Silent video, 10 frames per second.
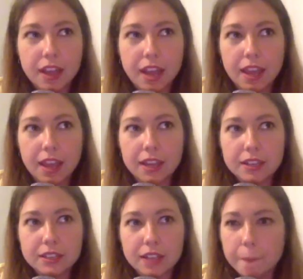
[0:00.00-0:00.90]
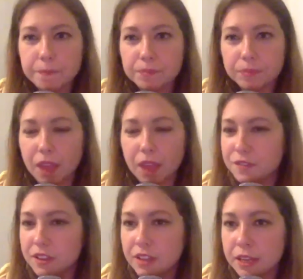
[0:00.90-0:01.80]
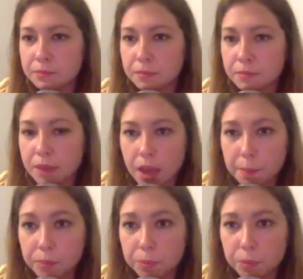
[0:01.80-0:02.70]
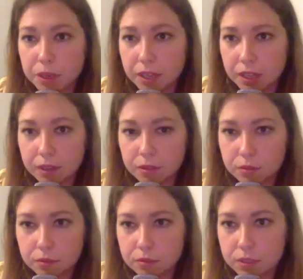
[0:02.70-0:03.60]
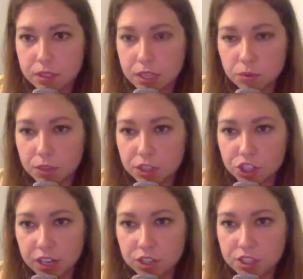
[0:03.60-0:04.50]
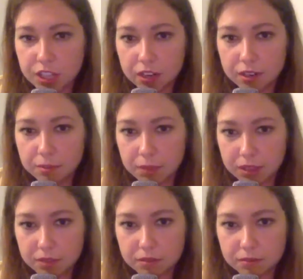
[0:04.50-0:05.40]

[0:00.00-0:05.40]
And I feel like my upbringing didn't really change that in me.